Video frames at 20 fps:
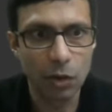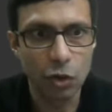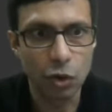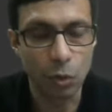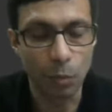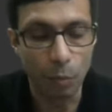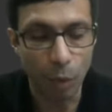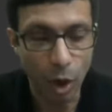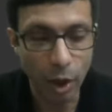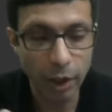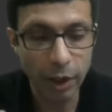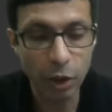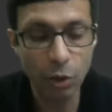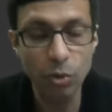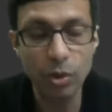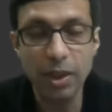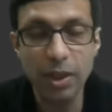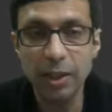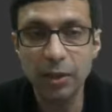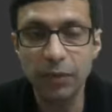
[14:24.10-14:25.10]
So
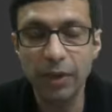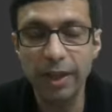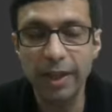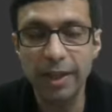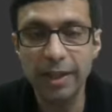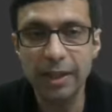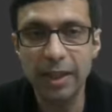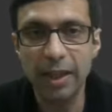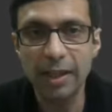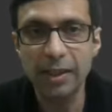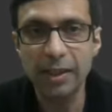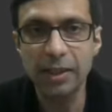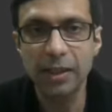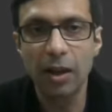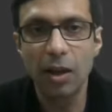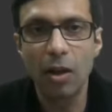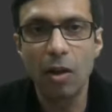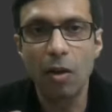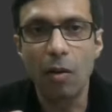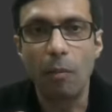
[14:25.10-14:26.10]
molecules, as we discussed,
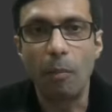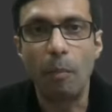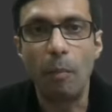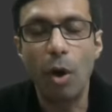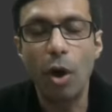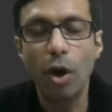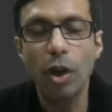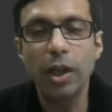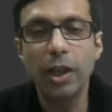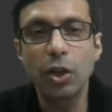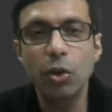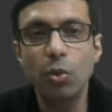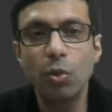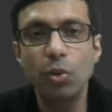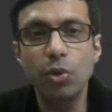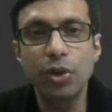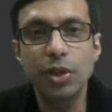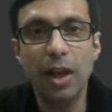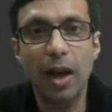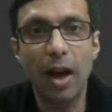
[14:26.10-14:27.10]

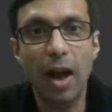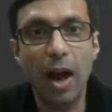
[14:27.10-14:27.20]
molecules